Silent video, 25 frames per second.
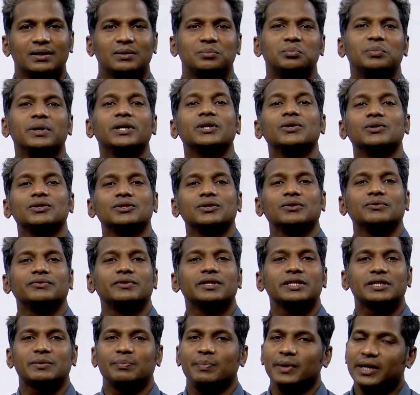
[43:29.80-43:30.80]
because of the
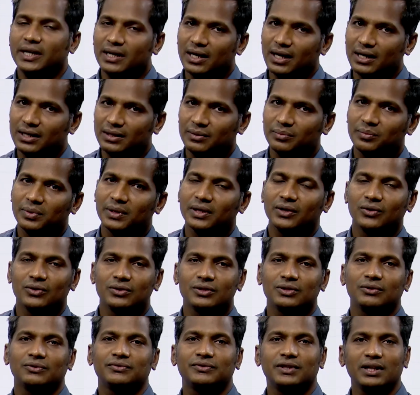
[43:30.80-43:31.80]
speed and because
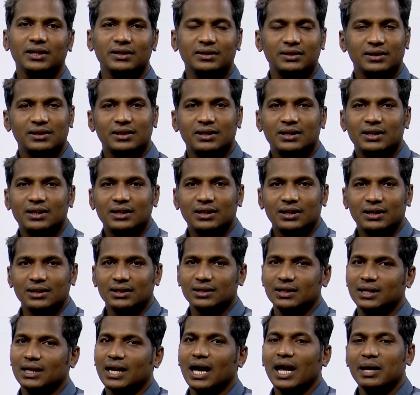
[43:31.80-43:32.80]
of the
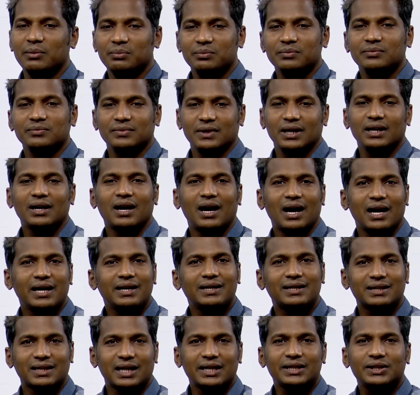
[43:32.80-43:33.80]
time. I
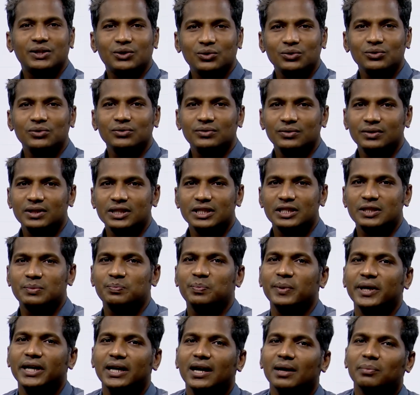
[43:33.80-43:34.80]
tried to
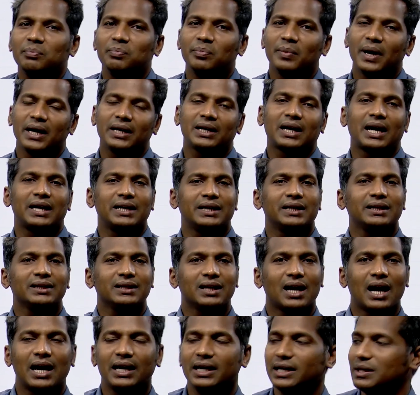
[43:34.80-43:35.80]
speed up my writing
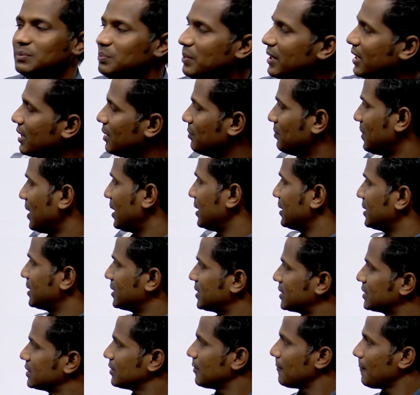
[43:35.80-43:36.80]
and it became like
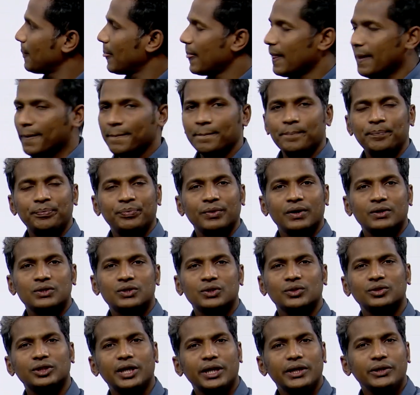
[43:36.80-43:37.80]
this.
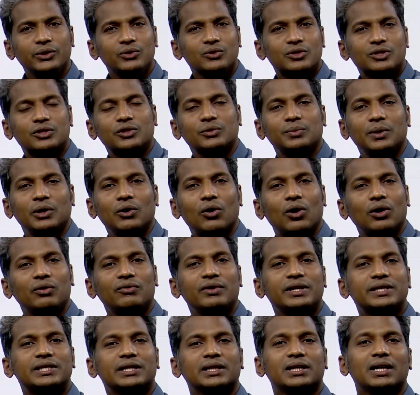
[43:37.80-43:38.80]
So there used to be
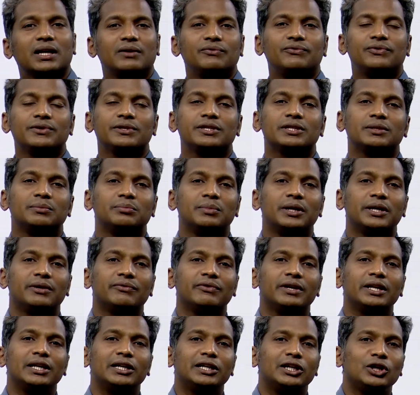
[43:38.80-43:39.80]
always a confusion
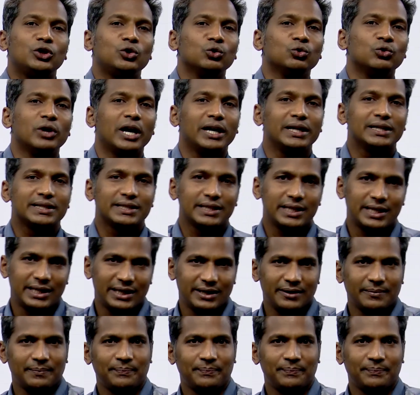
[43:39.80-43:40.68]
between 2 and z.